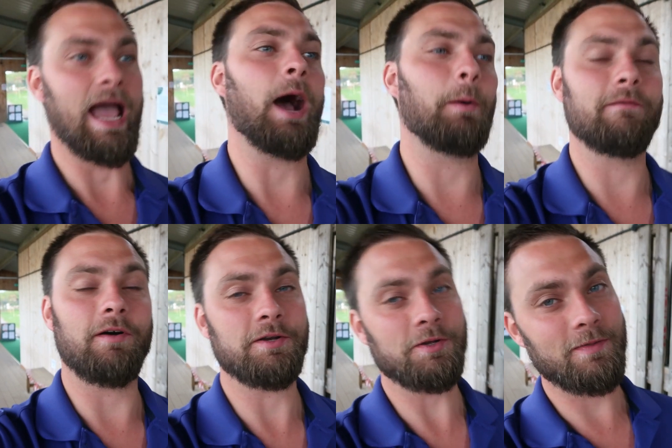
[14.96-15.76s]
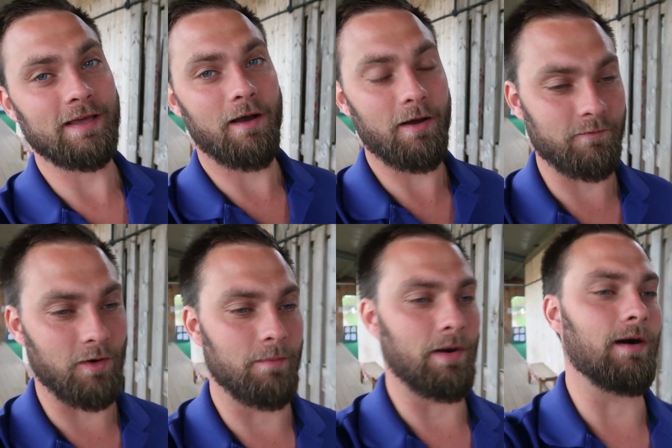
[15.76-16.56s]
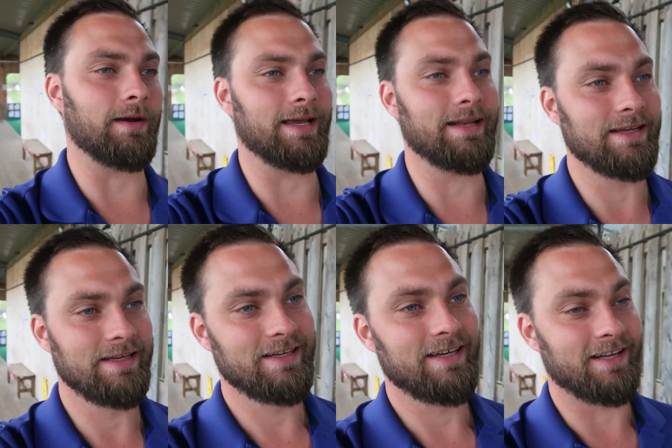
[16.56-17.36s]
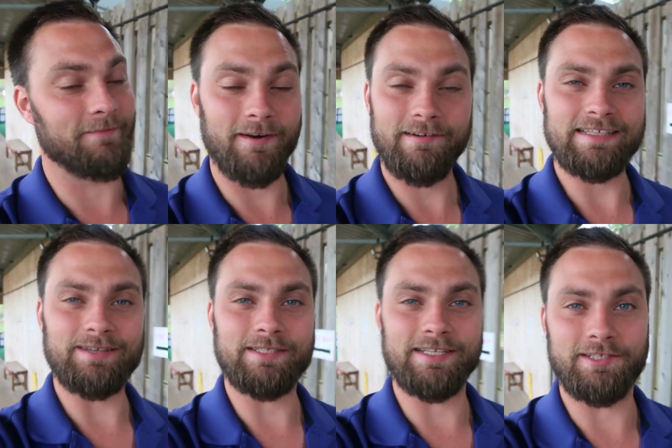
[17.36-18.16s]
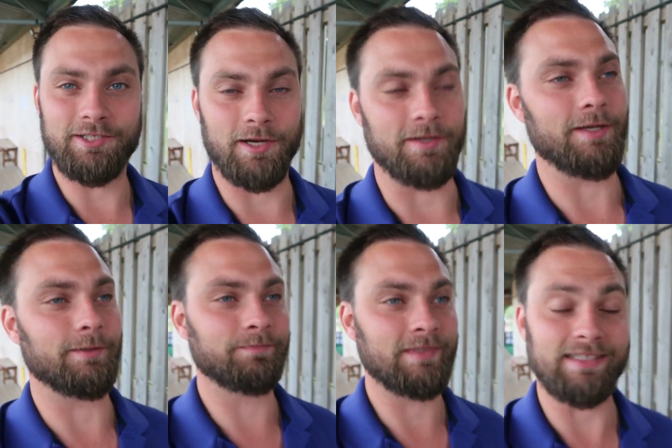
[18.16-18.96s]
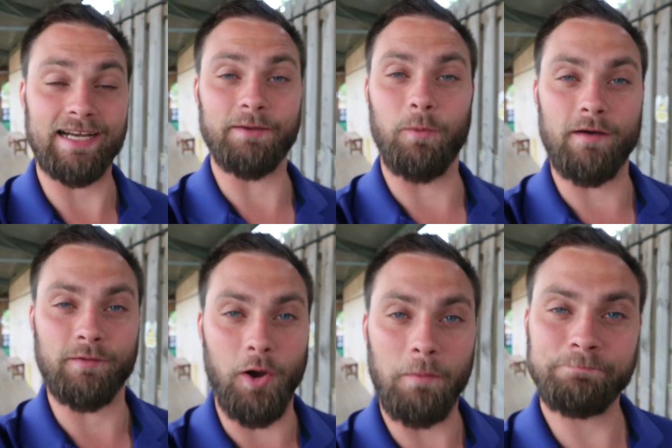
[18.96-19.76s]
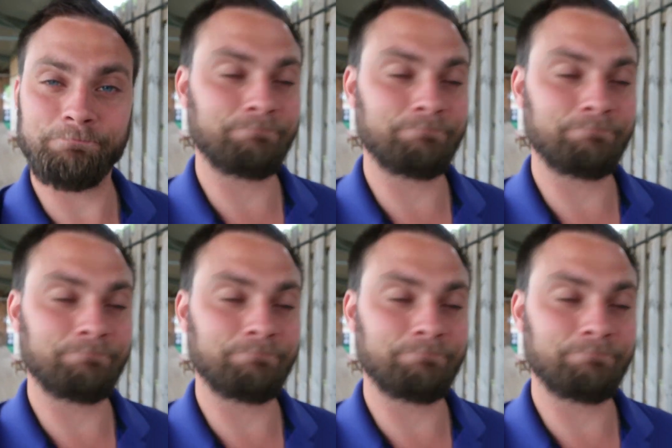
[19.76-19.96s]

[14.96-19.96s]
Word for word: However, I do think I've got a bargain. I'm very excited to show you exactly what I've got.